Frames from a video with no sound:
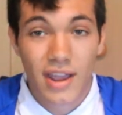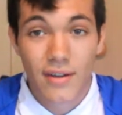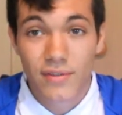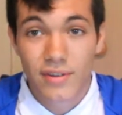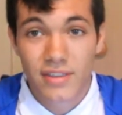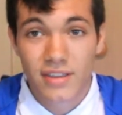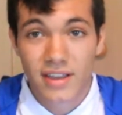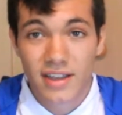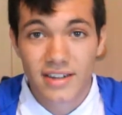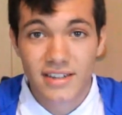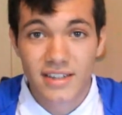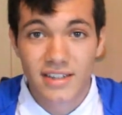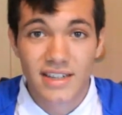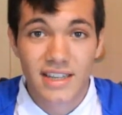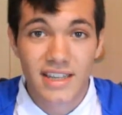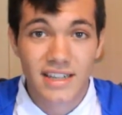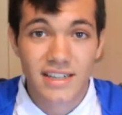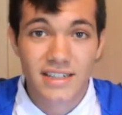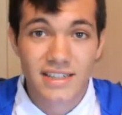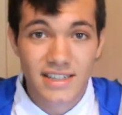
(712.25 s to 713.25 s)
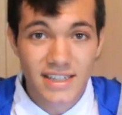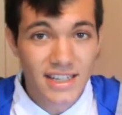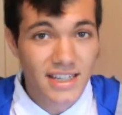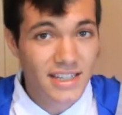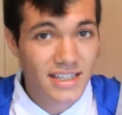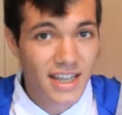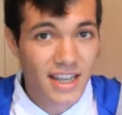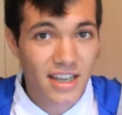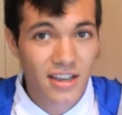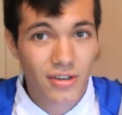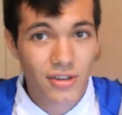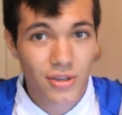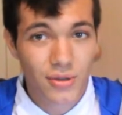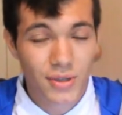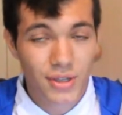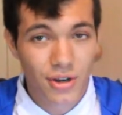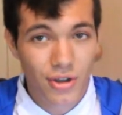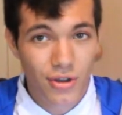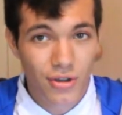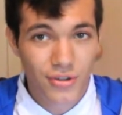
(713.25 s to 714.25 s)
everything I did in detail, you
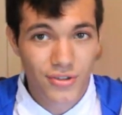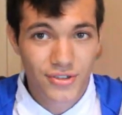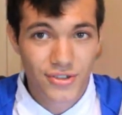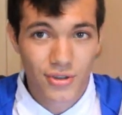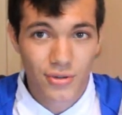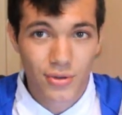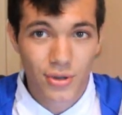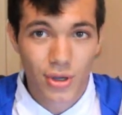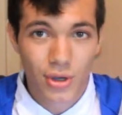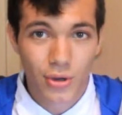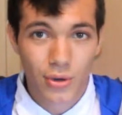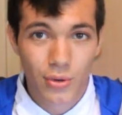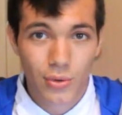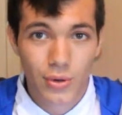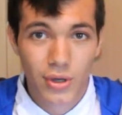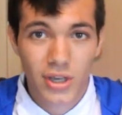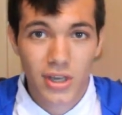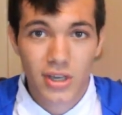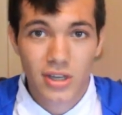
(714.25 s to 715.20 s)
can also go